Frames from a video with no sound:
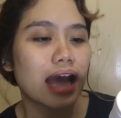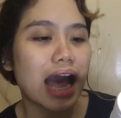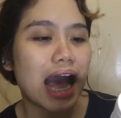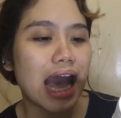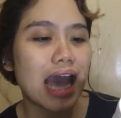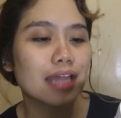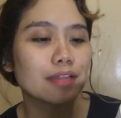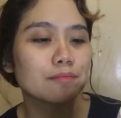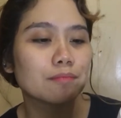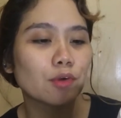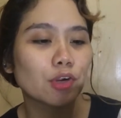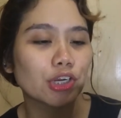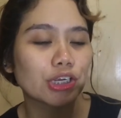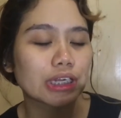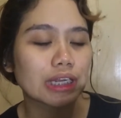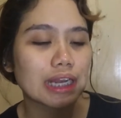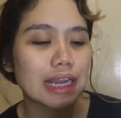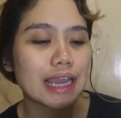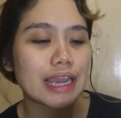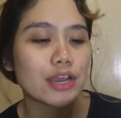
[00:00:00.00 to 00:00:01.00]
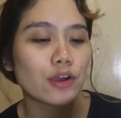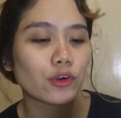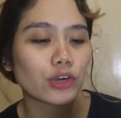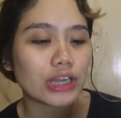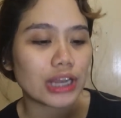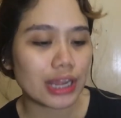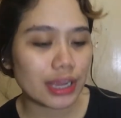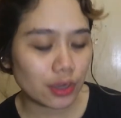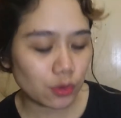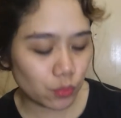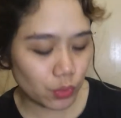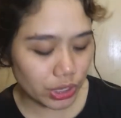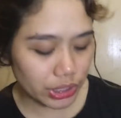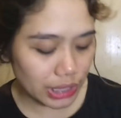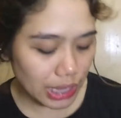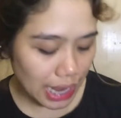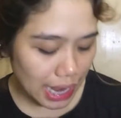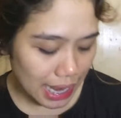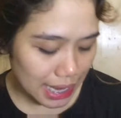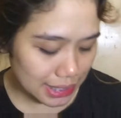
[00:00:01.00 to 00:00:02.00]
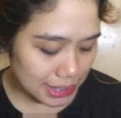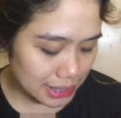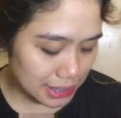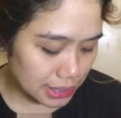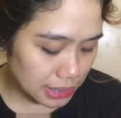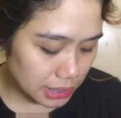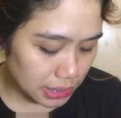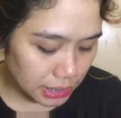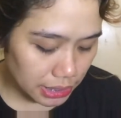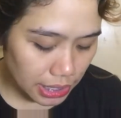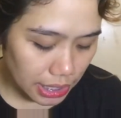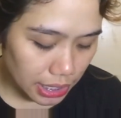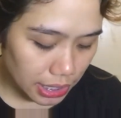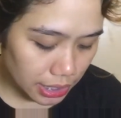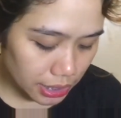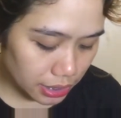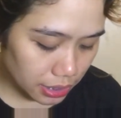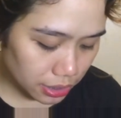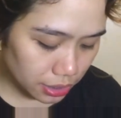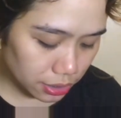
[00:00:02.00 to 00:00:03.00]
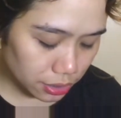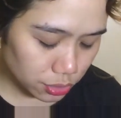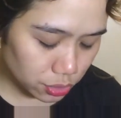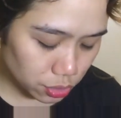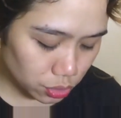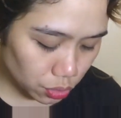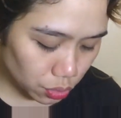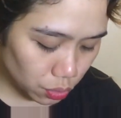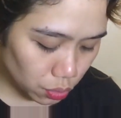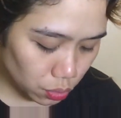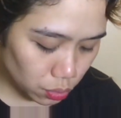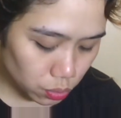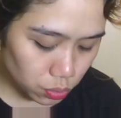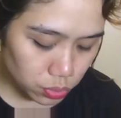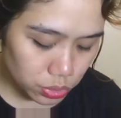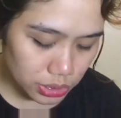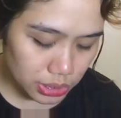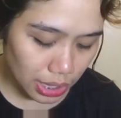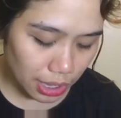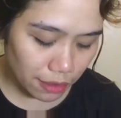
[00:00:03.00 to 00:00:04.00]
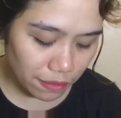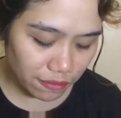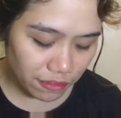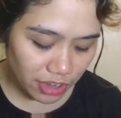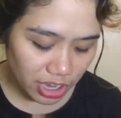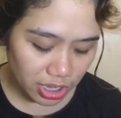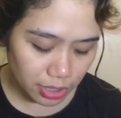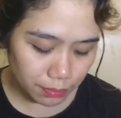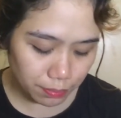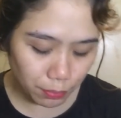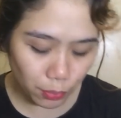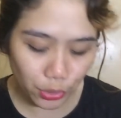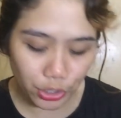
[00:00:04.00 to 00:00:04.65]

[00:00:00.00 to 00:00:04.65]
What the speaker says: Add more clay or liquid as needed. So, 7.5.